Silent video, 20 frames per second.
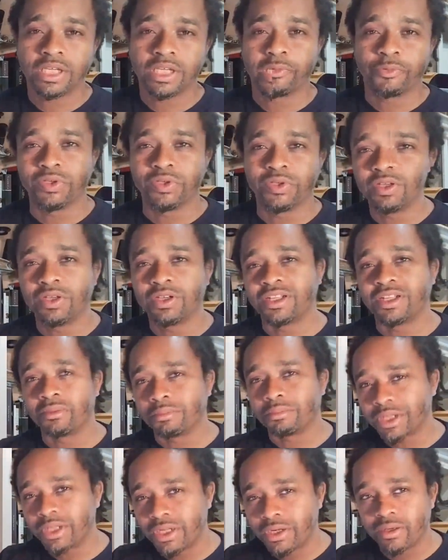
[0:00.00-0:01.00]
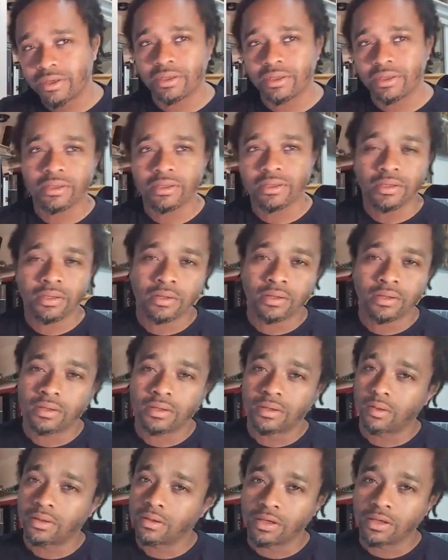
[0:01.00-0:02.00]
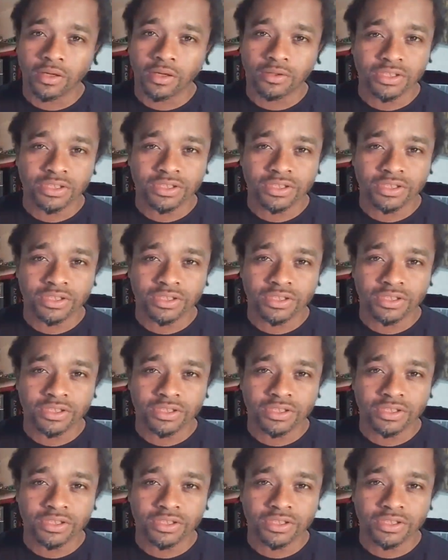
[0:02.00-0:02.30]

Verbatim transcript: And when you look in the mirror, you know,